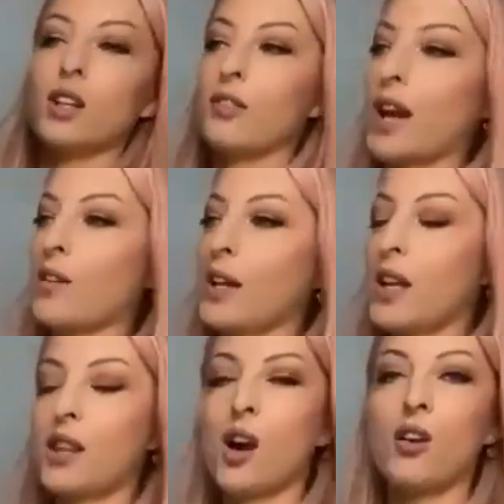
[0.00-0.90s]
the crown
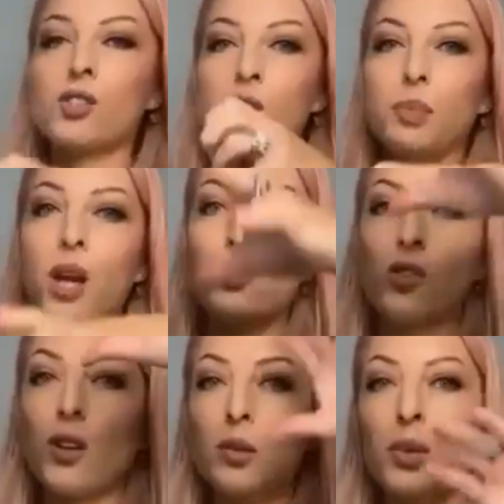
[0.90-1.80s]
here that I'll just blow
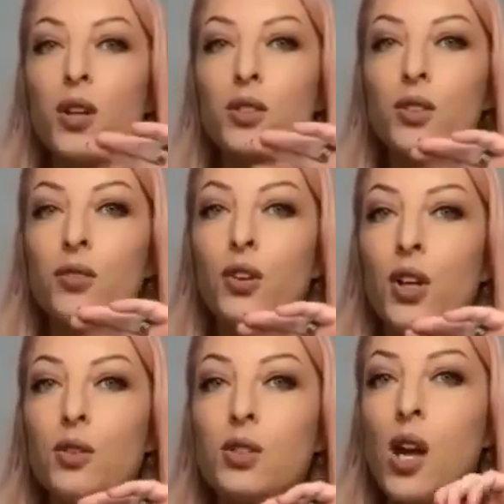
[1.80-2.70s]
dry the products
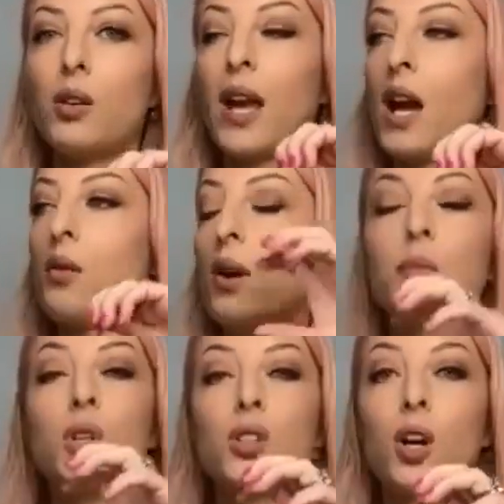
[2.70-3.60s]
through, show you how
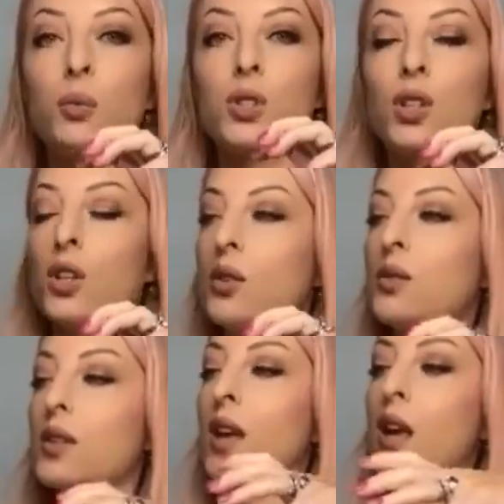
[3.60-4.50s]
much I would
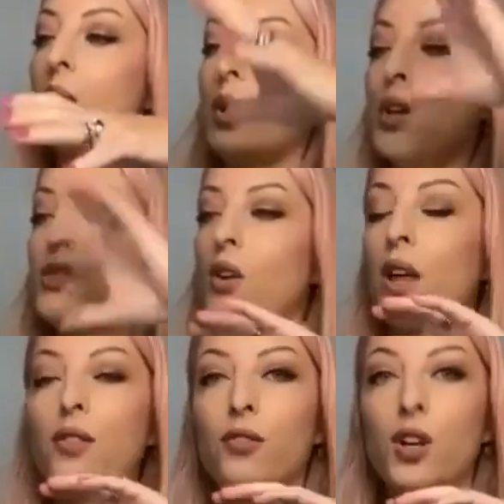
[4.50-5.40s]
use, blow dry
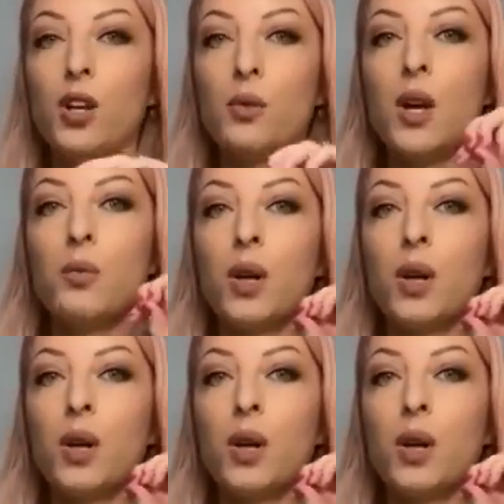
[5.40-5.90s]
that through.